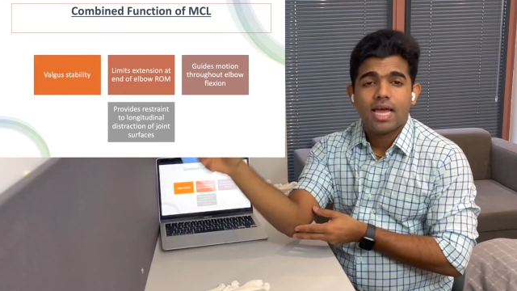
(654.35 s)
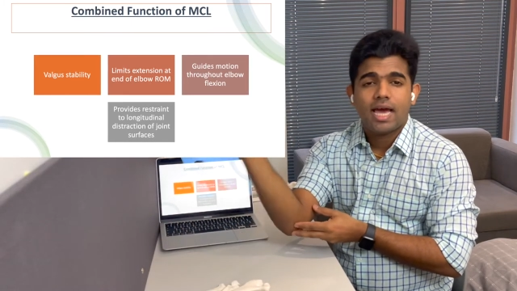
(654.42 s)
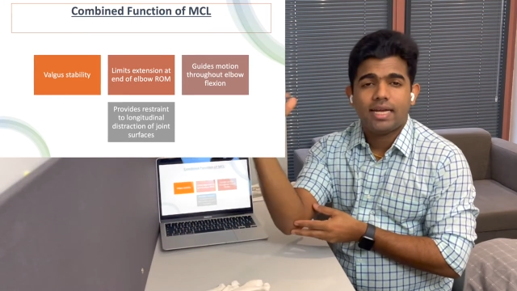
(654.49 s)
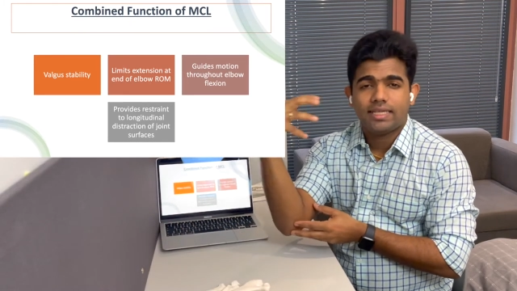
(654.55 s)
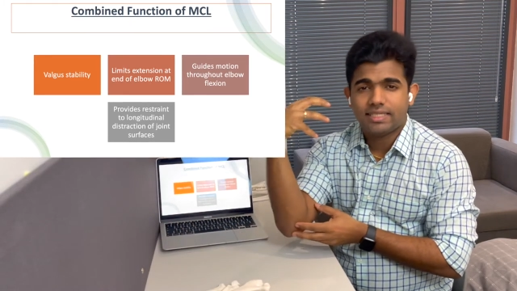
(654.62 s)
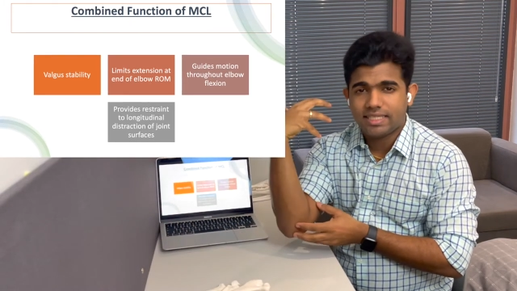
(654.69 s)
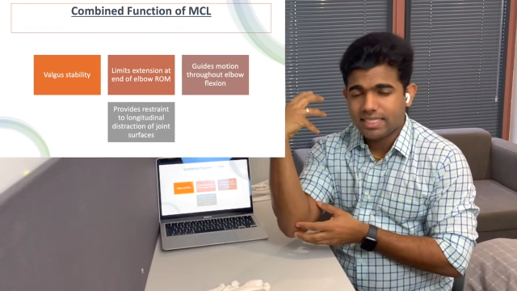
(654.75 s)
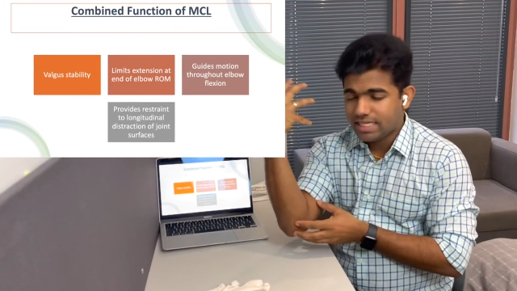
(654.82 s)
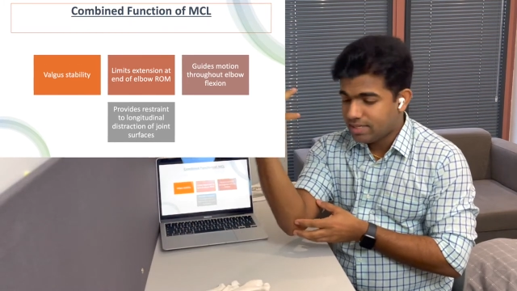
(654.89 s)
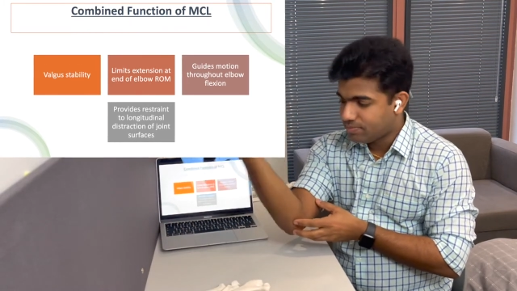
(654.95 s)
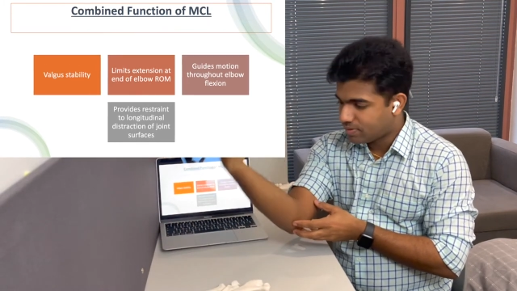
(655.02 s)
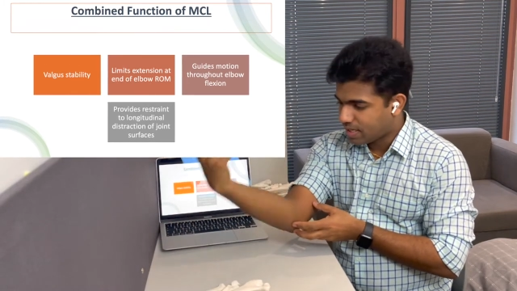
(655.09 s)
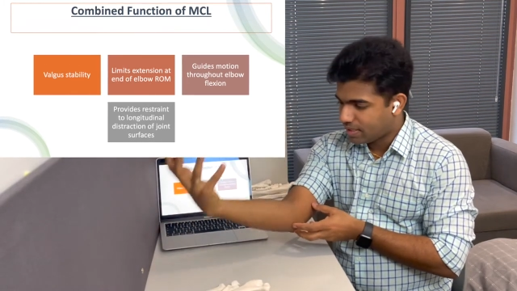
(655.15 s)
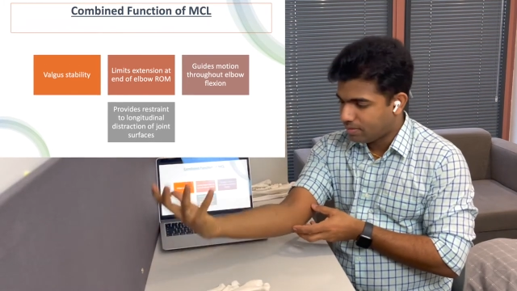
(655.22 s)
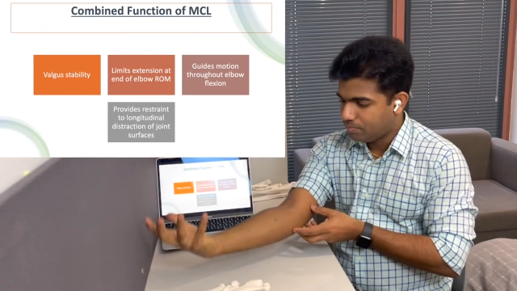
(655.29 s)
and gives
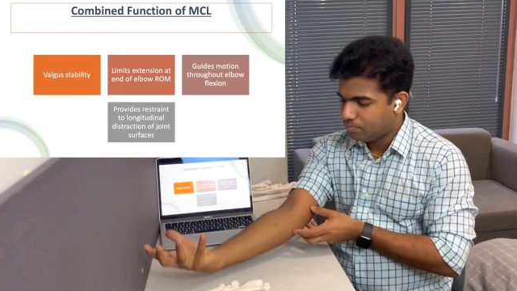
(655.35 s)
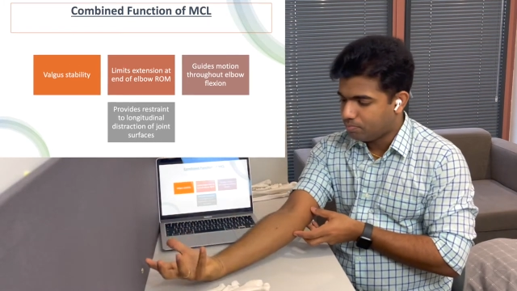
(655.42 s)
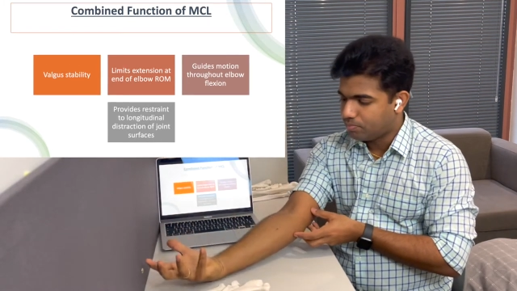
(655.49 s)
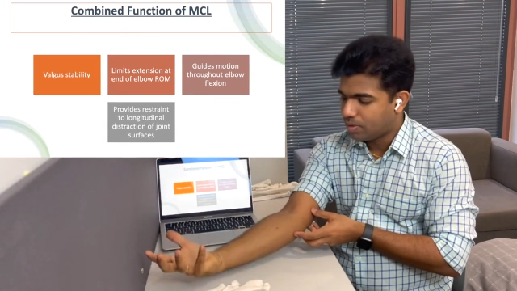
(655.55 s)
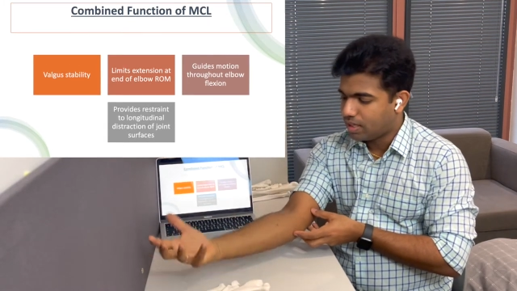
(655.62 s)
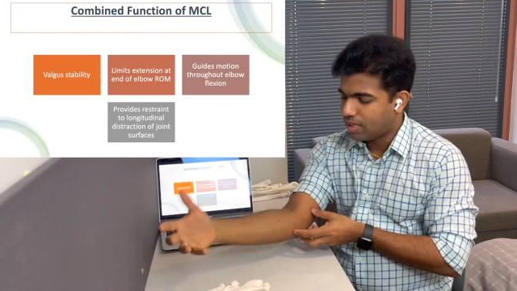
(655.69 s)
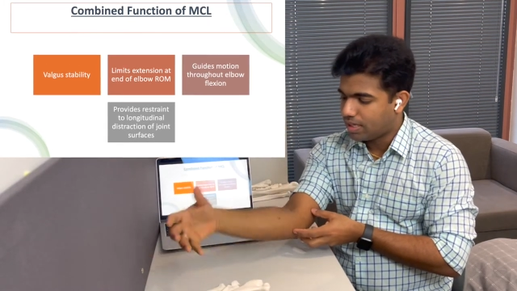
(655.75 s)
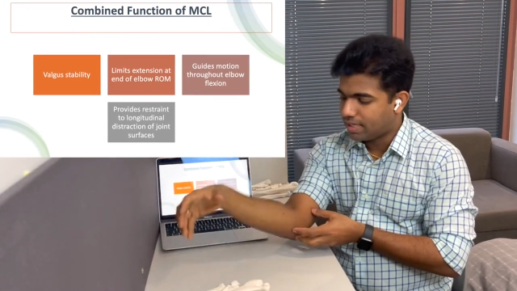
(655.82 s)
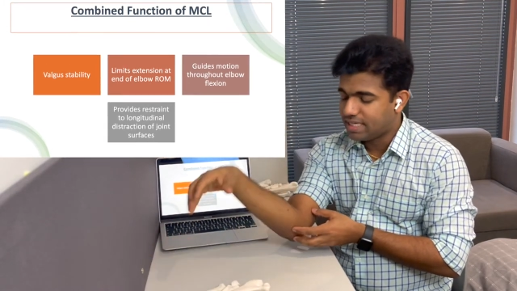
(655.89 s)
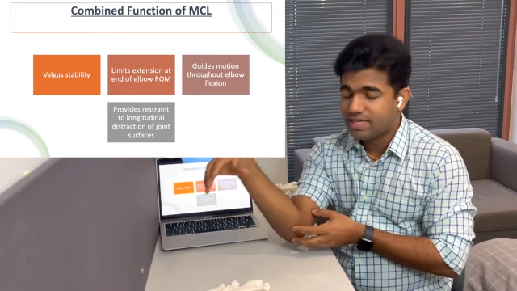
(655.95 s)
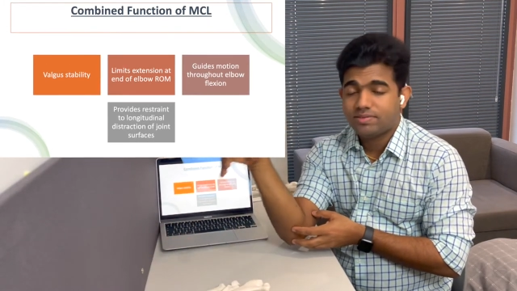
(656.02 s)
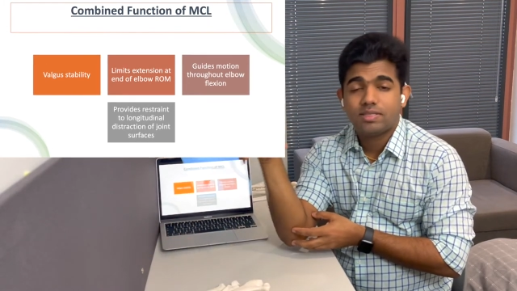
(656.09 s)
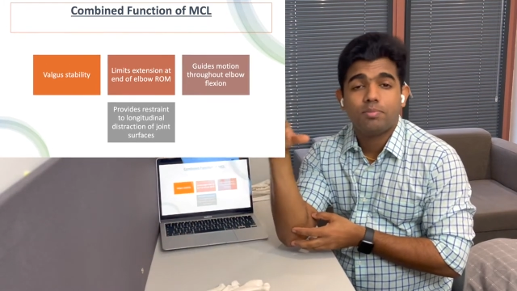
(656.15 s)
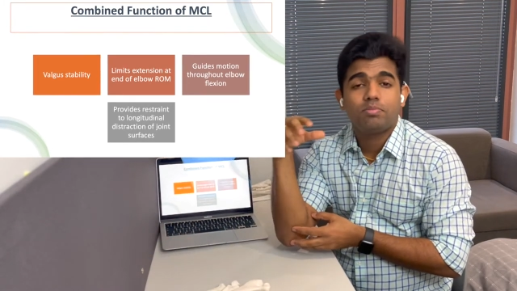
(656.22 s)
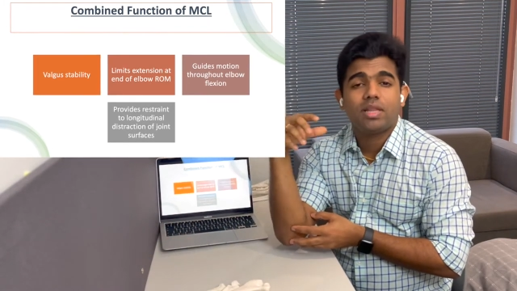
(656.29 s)

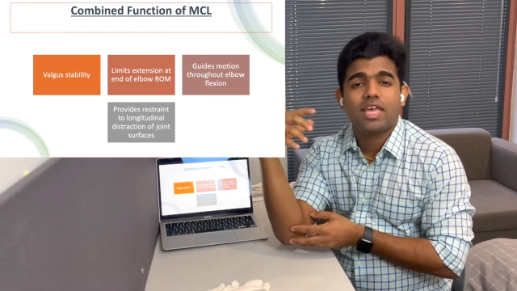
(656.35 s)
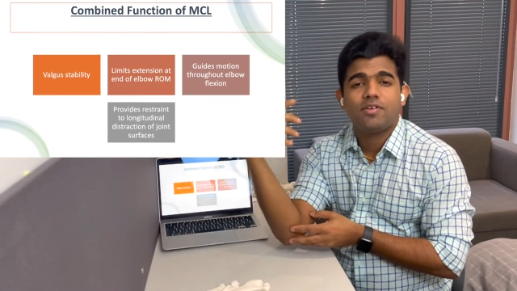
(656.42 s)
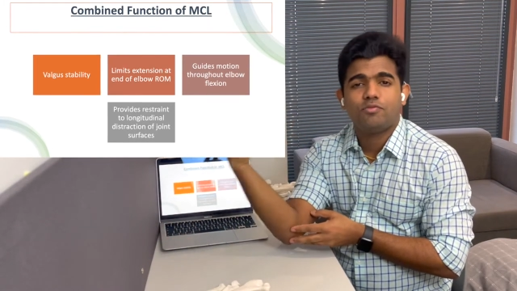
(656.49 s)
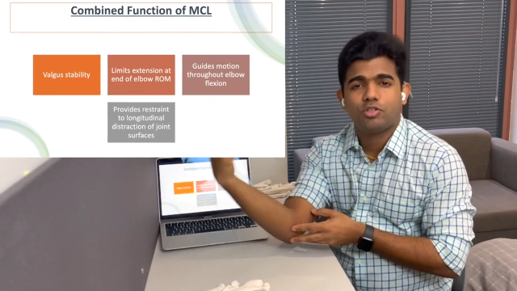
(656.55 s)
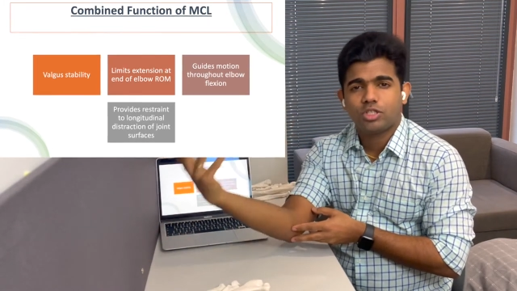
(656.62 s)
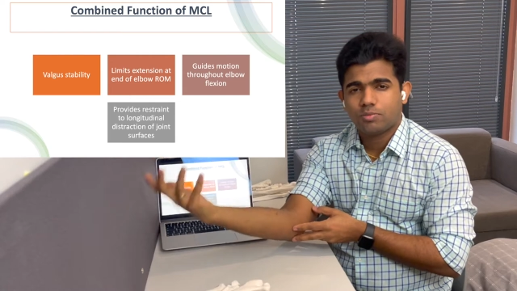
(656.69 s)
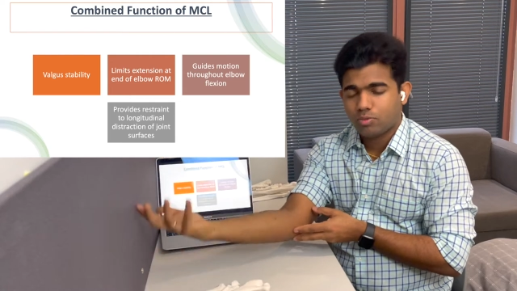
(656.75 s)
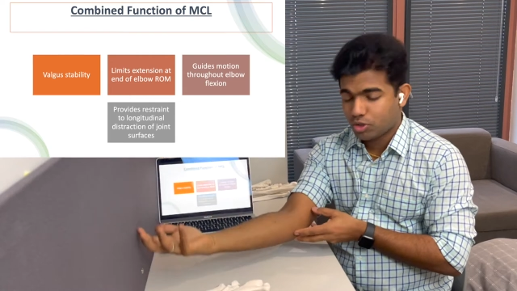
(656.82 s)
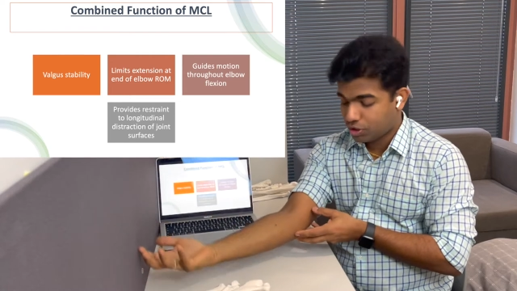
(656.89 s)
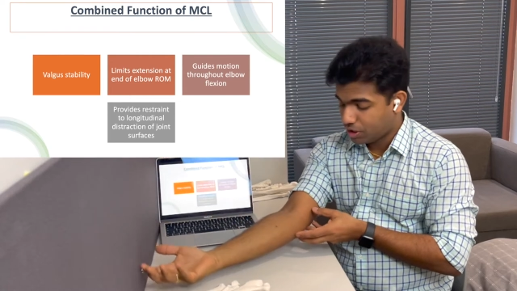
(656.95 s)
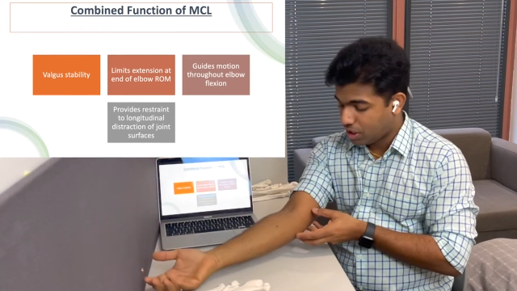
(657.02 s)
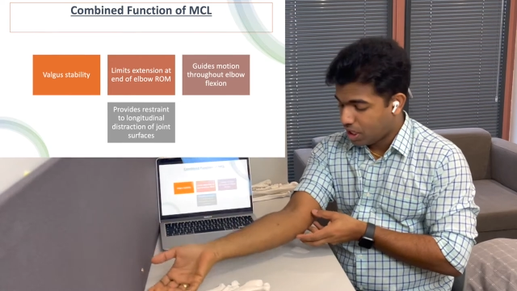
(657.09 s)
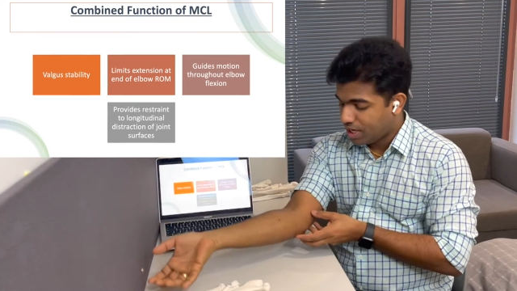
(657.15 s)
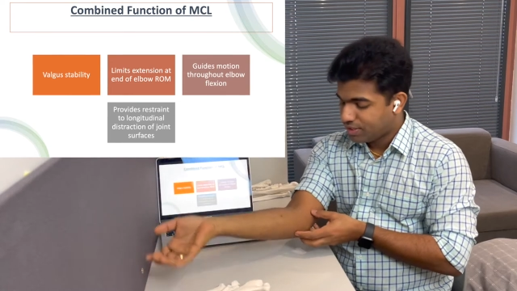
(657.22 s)
a play for the motion.